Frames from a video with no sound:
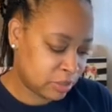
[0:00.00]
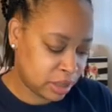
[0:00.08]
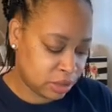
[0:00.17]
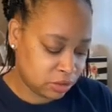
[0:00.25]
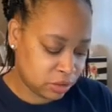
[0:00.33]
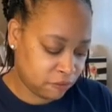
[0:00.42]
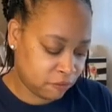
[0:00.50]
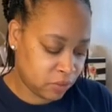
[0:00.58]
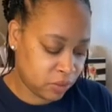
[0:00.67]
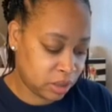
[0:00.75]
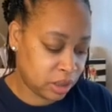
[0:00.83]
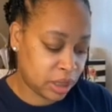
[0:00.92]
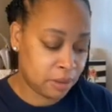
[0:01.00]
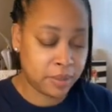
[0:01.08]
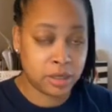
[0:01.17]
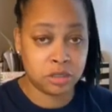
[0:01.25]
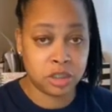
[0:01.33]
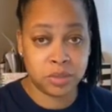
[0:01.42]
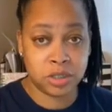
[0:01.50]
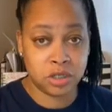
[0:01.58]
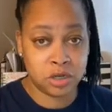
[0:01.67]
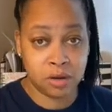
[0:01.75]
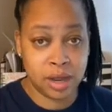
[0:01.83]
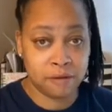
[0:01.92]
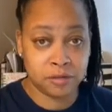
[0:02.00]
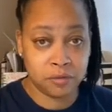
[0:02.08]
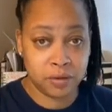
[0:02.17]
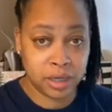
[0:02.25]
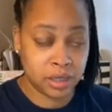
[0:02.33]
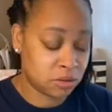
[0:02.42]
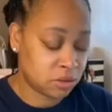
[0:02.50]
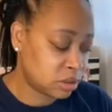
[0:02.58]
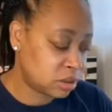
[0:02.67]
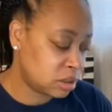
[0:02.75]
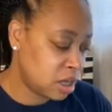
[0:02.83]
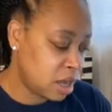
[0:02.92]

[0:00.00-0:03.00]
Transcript: notes if you want to look at my notes, but you don't have to write notes,